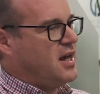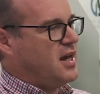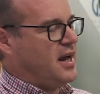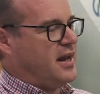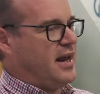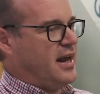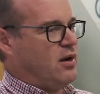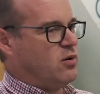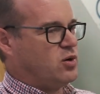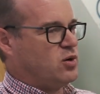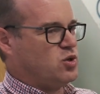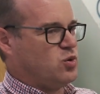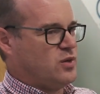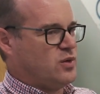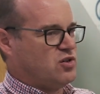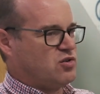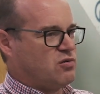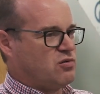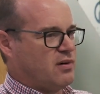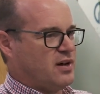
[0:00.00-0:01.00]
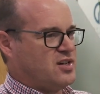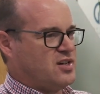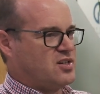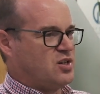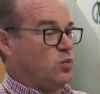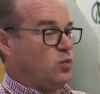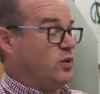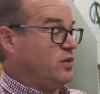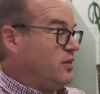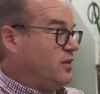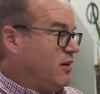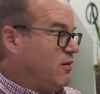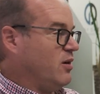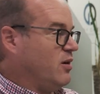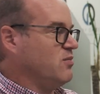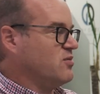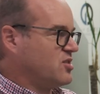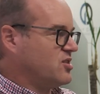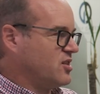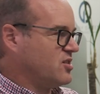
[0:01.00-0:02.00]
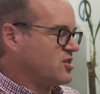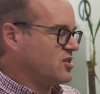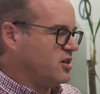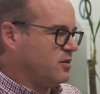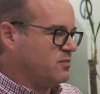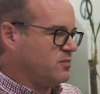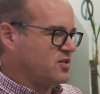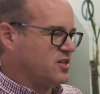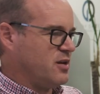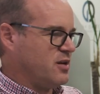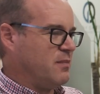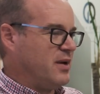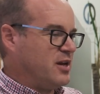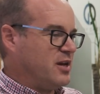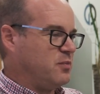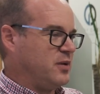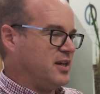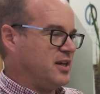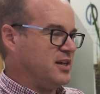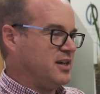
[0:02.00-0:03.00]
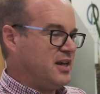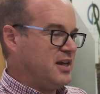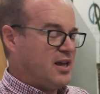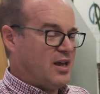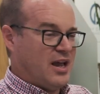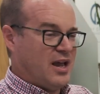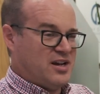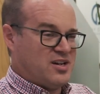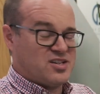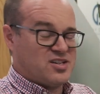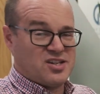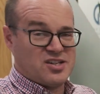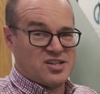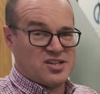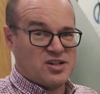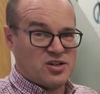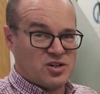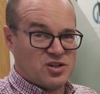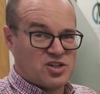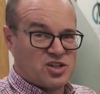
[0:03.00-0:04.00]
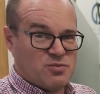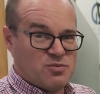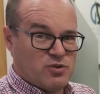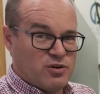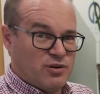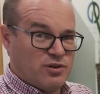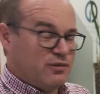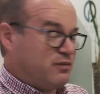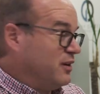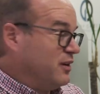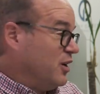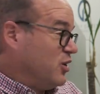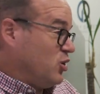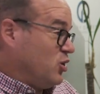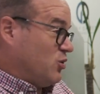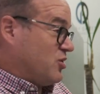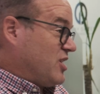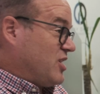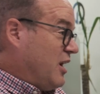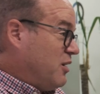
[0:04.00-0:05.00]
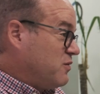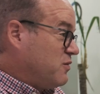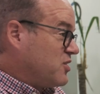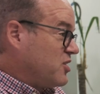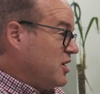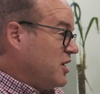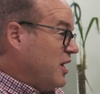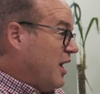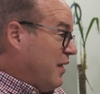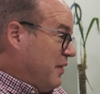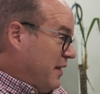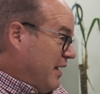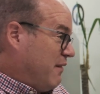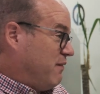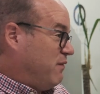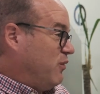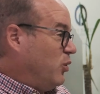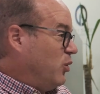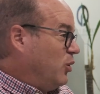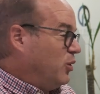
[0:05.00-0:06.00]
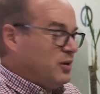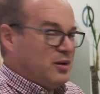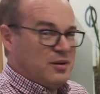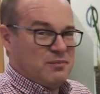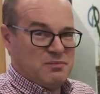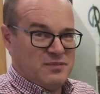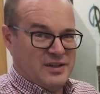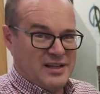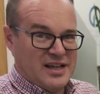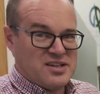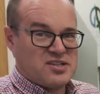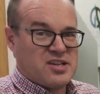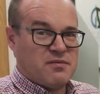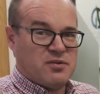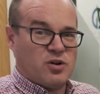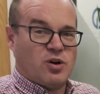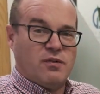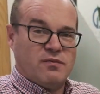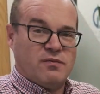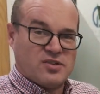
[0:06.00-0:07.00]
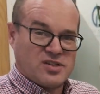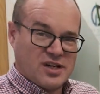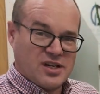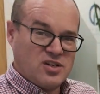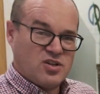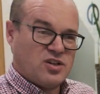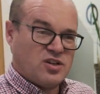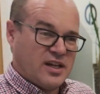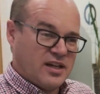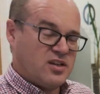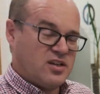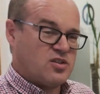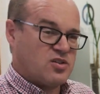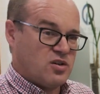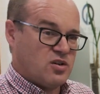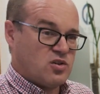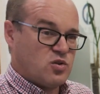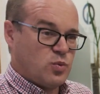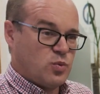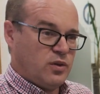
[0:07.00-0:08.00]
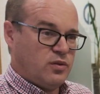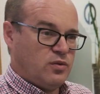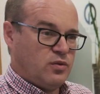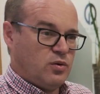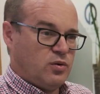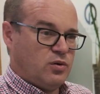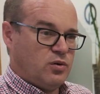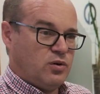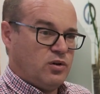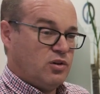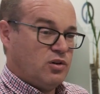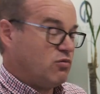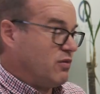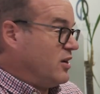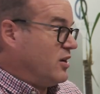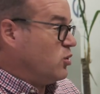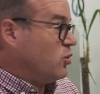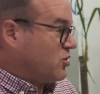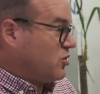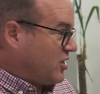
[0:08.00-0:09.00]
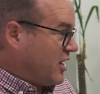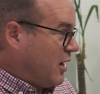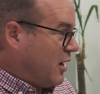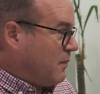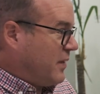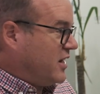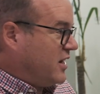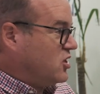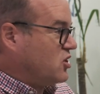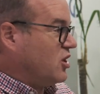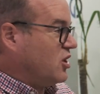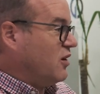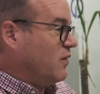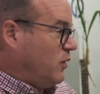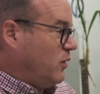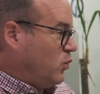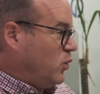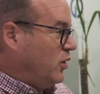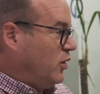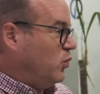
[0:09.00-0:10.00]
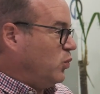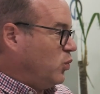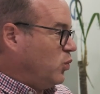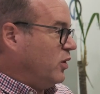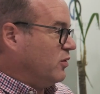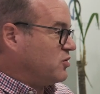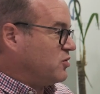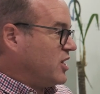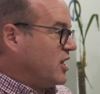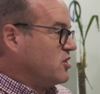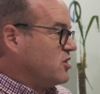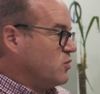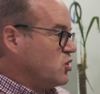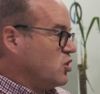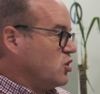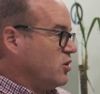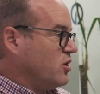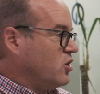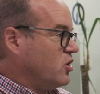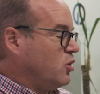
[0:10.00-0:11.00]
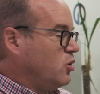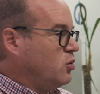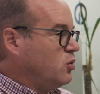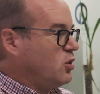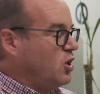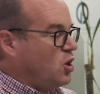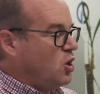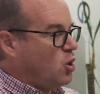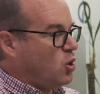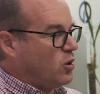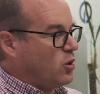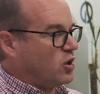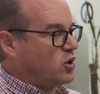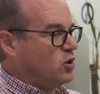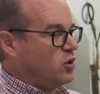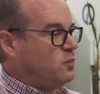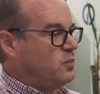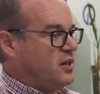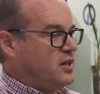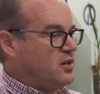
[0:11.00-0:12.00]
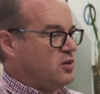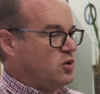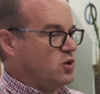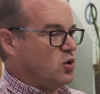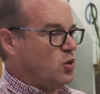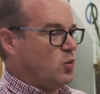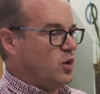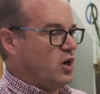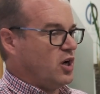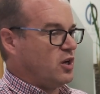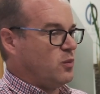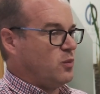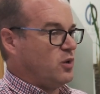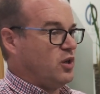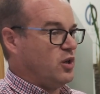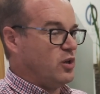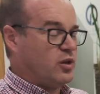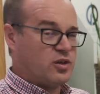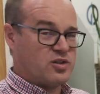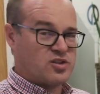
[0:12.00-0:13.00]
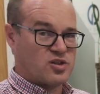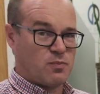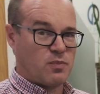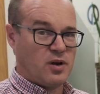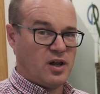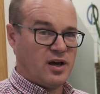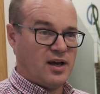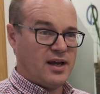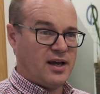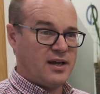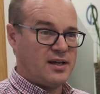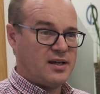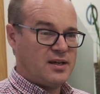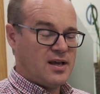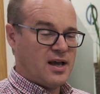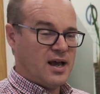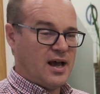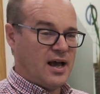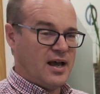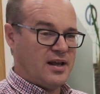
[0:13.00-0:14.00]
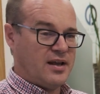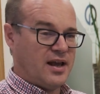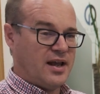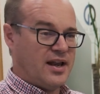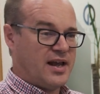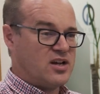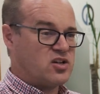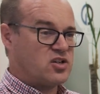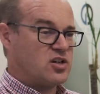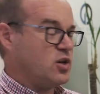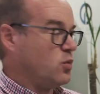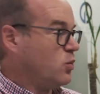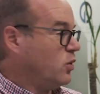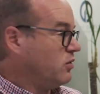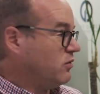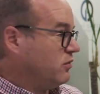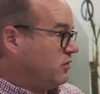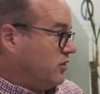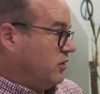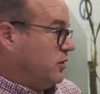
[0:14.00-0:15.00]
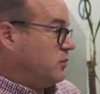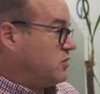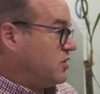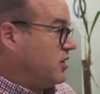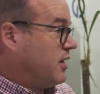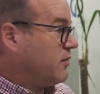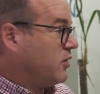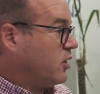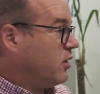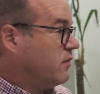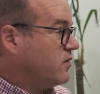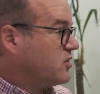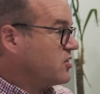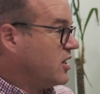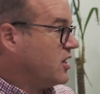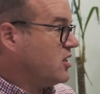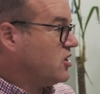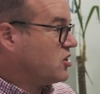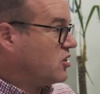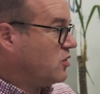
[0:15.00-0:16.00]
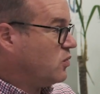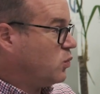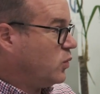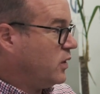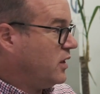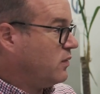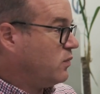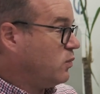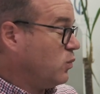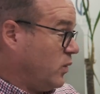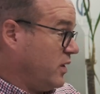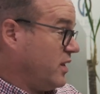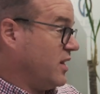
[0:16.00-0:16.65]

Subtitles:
And how could you integrate it with their own systems? And it may be an existing customer of yourselves, and therefore let's have a conversation, get in touch with your Grey Doors account manager, and we'll set up a joint call. Or it could be that you're working with another supplier and actually you want to have a conversation with